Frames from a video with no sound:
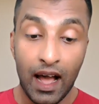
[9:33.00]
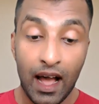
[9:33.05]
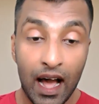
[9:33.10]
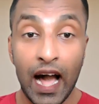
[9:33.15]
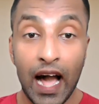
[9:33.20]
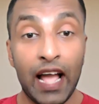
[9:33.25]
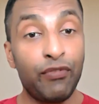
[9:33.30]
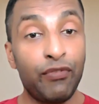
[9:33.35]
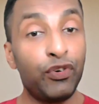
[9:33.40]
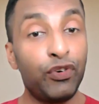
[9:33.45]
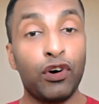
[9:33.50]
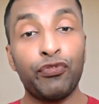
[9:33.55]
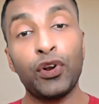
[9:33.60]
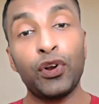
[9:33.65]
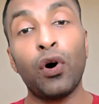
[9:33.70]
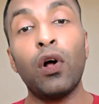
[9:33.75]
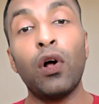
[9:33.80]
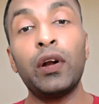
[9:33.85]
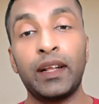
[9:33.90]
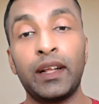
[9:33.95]
I would offer
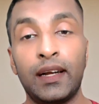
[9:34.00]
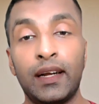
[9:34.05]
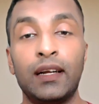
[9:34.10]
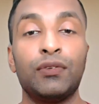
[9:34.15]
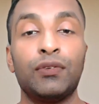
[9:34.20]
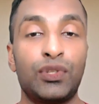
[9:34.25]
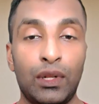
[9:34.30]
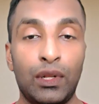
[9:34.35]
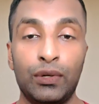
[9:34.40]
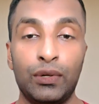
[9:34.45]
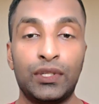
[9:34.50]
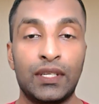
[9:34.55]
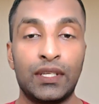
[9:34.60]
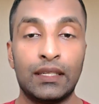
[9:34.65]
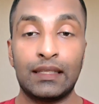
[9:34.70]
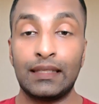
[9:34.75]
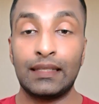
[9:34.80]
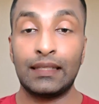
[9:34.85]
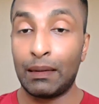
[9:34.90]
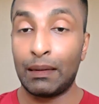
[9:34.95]
alternative
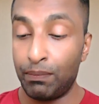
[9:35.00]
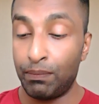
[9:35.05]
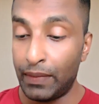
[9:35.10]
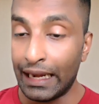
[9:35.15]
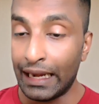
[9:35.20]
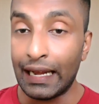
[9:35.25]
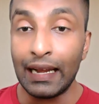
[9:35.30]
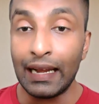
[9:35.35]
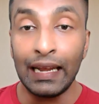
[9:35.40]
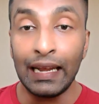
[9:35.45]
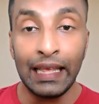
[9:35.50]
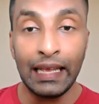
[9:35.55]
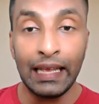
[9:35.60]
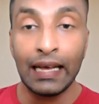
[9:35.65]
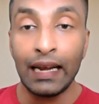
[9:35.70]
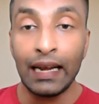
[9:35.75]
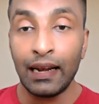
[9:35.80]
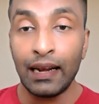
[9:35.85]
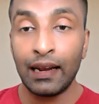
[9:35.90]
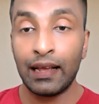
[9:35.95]
solutions that meet
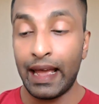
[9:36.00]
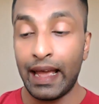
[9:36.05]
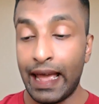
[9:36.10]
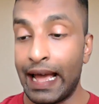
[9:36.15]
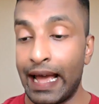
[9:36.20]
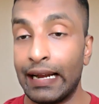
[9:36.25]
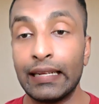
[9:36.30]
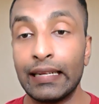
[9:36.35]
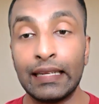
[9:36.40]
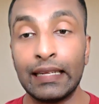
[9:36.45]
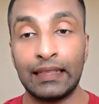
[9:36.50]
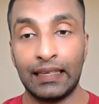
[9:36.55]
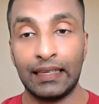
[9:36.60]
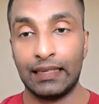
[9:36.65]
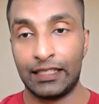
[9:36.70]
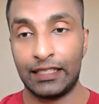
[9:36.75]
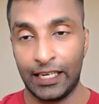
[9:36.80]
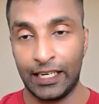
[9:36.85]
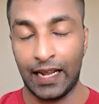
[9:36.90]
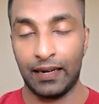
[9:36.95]
legal and ethical
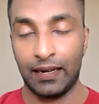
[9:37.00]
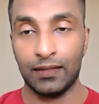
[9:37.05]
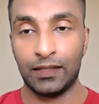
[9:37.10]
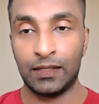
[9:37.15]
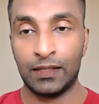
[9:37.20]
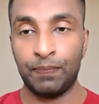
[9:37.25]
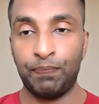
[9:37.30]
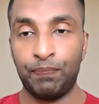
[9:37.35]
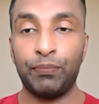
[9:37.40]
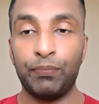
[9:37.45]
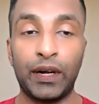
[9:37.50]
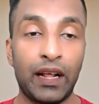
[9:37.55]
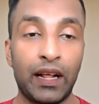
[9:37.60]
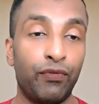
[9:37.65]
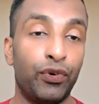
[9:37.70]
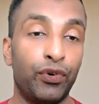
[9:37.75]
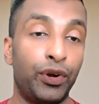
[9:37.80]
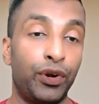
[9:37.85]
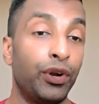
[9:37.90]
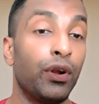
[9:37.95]
standards, but I
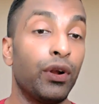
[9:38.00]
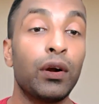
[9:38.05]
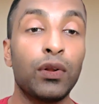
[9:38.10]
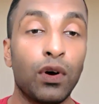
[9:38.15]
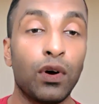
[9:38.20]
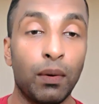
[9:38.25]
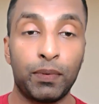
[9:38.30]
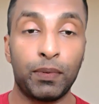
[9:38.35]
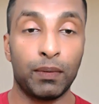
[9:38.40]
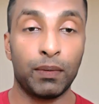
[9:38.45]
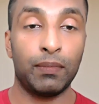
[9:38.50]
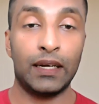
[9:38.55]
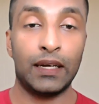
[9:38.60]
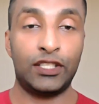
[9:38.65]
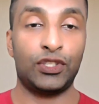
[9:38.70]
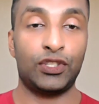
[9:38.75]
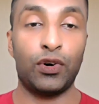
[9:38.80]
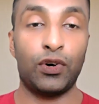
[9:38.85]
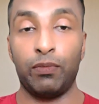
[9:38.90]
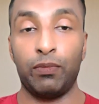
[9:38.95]
would not
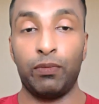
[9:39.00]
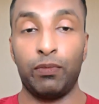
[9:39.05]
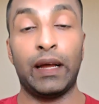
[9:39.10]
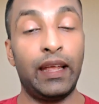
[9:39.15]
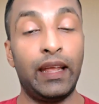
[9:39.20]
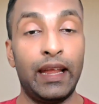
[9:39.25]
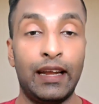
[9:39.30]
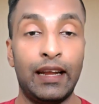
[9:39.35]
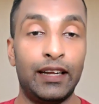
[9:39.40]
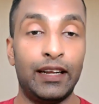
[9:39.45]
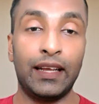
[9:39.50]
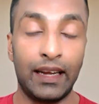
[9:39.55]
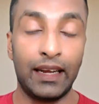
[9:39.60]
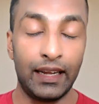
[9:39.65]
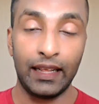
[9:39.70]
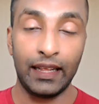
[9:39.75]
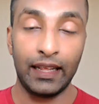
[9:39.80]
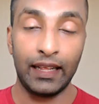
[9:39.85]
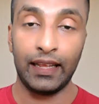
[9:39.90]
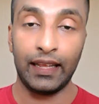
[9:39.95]
compromise on my
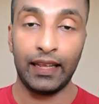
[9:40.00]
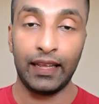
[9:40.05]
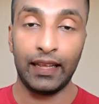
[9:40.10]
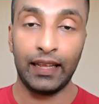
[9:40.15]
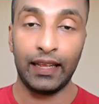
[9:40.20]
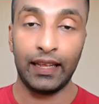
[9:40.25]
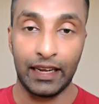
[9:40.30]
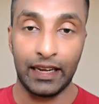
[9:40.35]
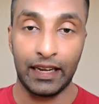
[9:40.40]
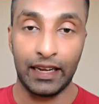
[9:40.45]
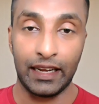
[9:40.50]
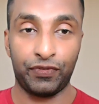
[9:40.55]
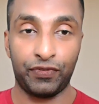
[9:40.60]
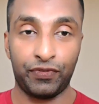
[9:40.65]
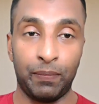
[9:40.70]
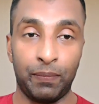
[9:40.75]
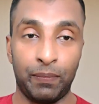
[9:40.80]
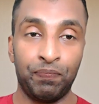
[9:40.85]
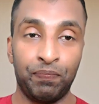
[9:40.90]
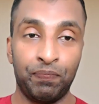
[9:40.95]
integrity at any point of
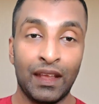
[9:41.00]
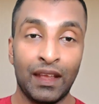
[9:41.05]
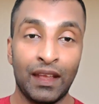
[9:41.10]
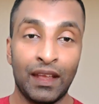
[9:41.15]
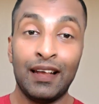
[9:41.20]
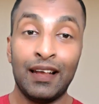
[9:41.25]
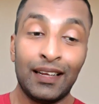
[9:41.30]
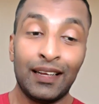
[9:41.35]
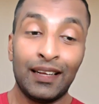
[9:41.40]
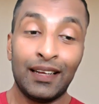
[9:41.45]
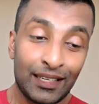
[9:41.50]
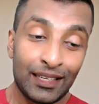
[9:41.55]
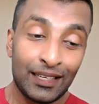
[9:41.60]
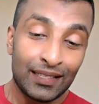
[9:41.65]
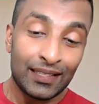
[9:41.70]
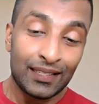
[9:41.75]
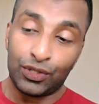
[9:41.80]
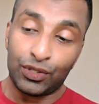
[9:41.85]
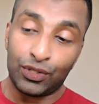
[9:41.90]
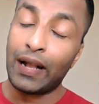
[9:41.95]
time.
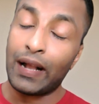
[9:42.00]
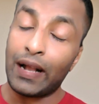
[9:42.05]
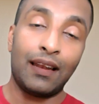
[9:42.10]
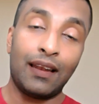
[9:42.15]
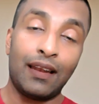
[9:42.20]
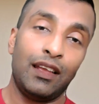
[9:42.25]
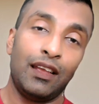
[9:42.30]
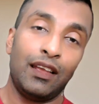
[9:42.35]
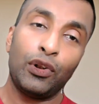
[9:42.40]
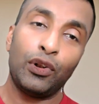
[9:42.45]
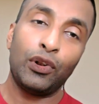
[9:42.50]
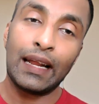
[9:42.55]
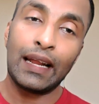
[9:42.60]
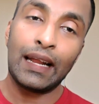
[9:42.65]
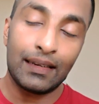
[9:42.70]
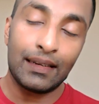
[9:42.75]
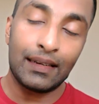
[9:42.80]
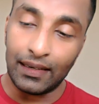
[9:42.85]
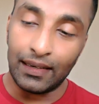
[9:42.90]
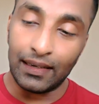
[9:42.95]
So again, if you look
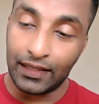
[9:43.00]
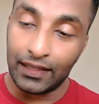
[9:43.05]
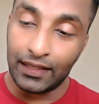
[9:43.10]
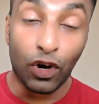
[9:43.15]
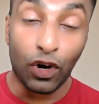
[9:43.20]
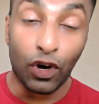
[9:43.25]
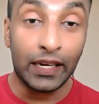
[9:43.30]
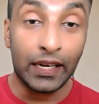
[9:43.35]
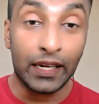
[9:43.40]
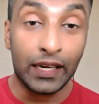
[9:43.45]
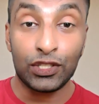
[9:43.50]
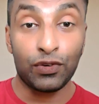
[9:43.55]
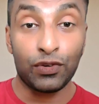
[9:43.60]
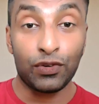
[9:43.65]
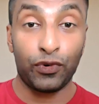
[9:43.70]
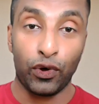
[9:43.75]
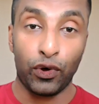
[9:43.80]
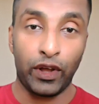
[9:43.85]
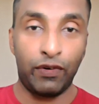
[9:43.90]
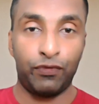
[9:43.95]
at the context of
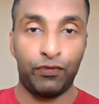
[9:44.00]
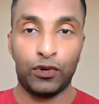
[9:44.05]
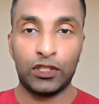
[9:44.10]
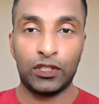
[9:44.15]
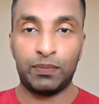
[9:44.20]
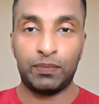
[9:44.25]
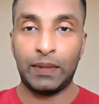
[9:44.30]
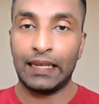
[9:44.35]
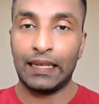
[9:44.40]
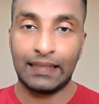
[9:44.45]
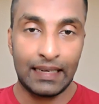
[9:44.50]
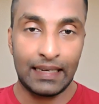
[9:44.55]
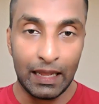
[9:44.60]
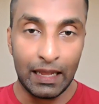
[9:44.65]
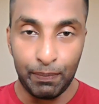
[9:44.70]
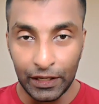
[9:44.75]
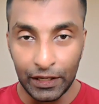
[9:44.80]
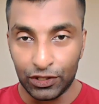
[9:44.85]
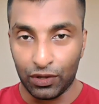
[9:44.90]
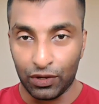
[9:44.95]
law enforcement as an
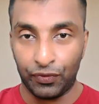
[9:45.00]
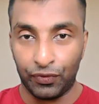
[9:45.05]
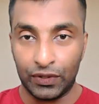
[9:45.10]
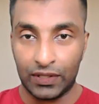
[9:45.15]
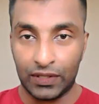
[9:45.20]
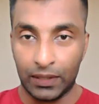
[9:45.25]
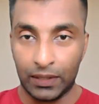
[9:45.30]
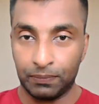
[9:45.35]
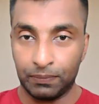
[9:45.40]
IPS officer,